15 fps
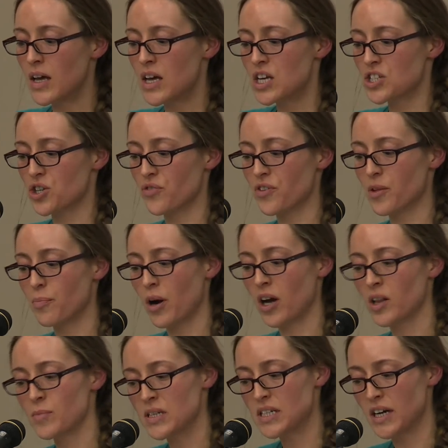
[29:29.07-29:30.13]
So for the
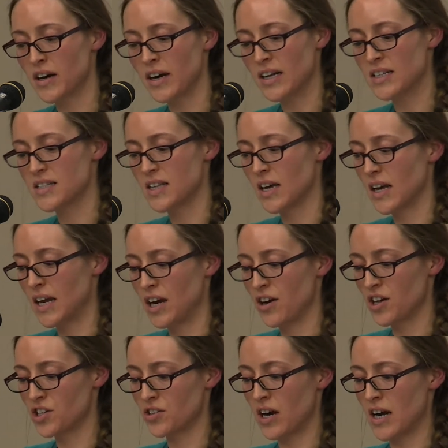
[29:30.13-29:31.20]
parliamentarians that
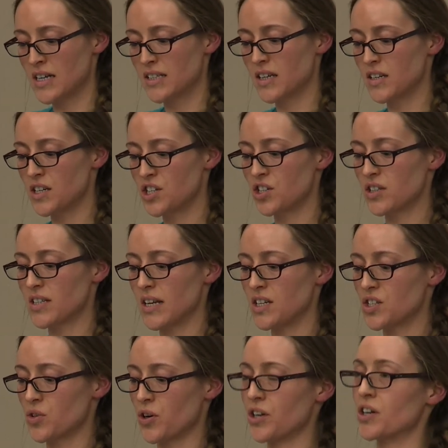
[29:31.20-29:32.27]
characterize conditional
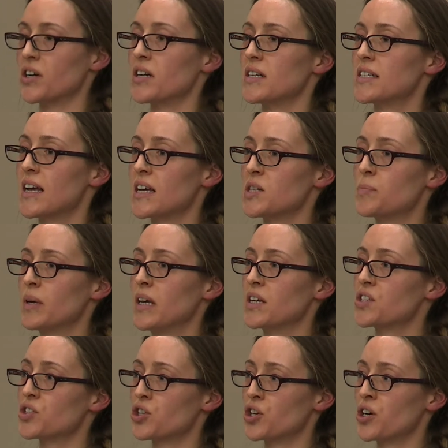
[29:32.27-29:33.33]
sentence orders as being
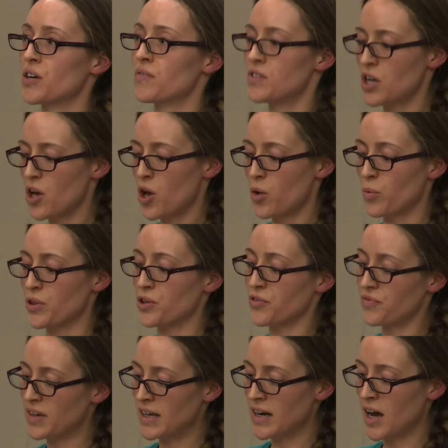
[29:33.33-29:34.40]
served with your
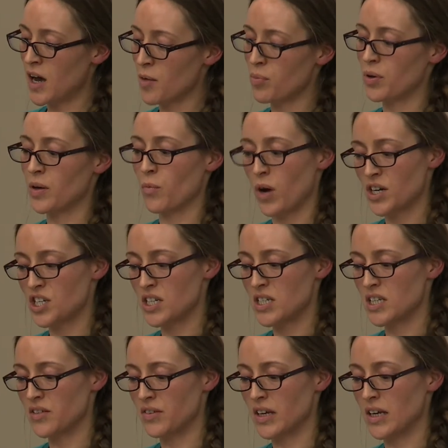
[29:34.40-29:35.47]
feet up and watching
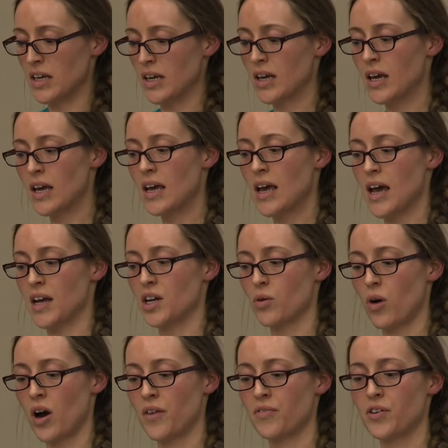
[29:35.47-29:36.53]
TV, and who
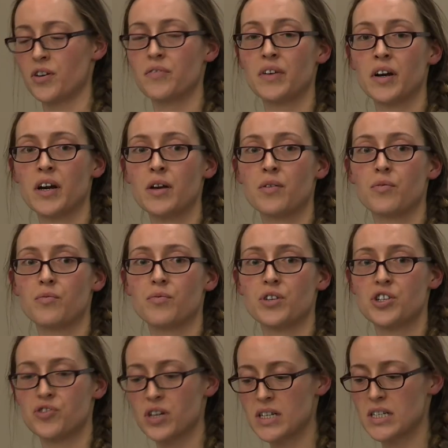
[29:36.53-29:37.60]
offered very
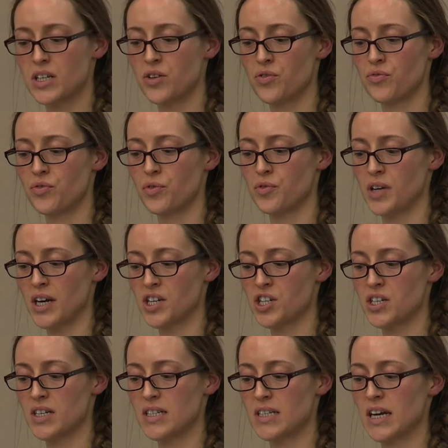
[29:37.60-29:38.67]
restrictive,
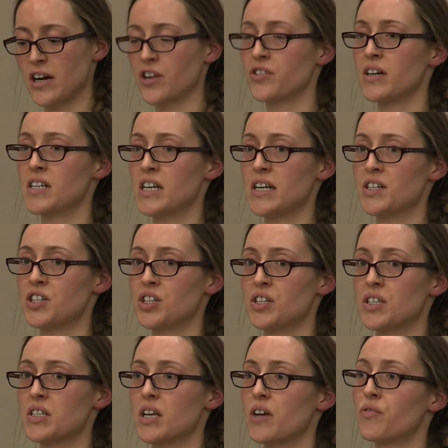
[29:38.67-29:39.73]
reductionist
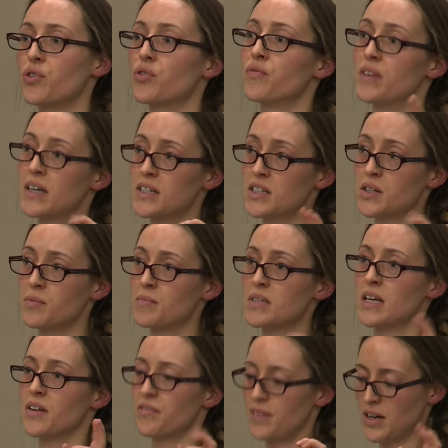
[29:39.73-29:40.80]
characterizations of who victims
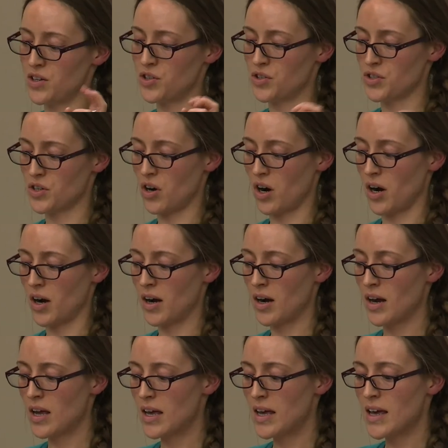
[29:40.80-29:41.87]
and offenders are,
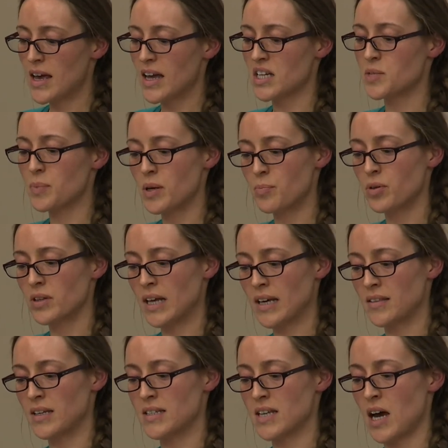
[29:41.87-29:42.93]
it's people
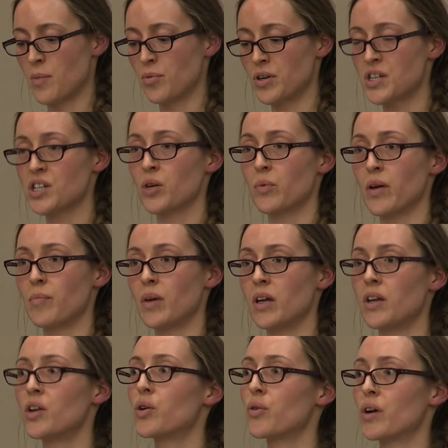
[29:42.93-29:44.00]
like these Aboriginal
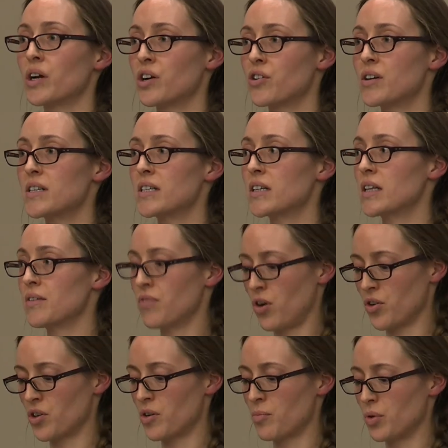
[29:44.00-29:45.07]
women who are increasingly
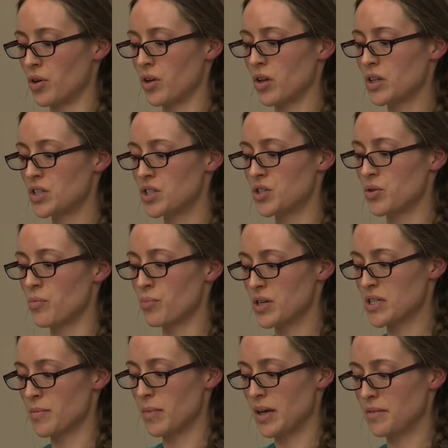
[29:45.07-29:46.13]
vulnerable to
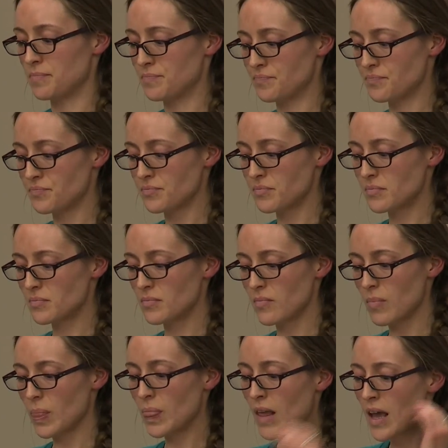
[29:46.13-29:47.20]
imprisonment.
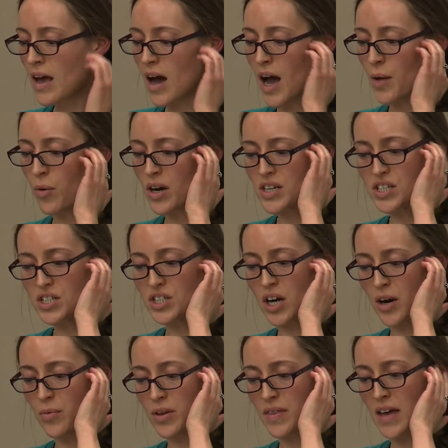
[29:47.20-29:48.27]
I wanted to
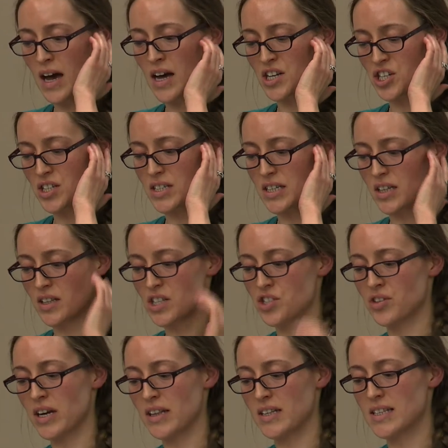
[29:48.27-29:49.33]
start with that just to
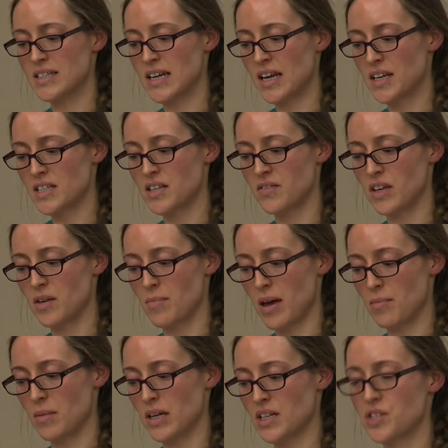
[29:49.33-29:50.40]
illustrate the stakes of the
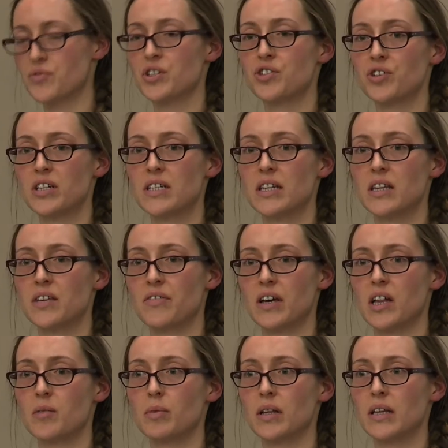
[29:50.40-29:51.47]
amendments restricting the
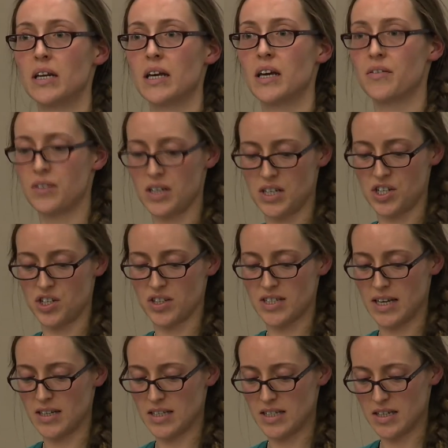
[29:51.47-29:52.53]
availability of conditional
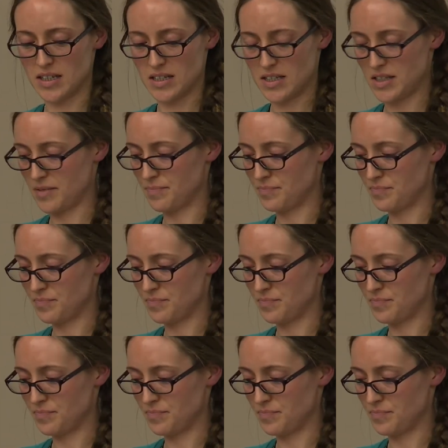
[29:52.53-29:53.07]
sentences.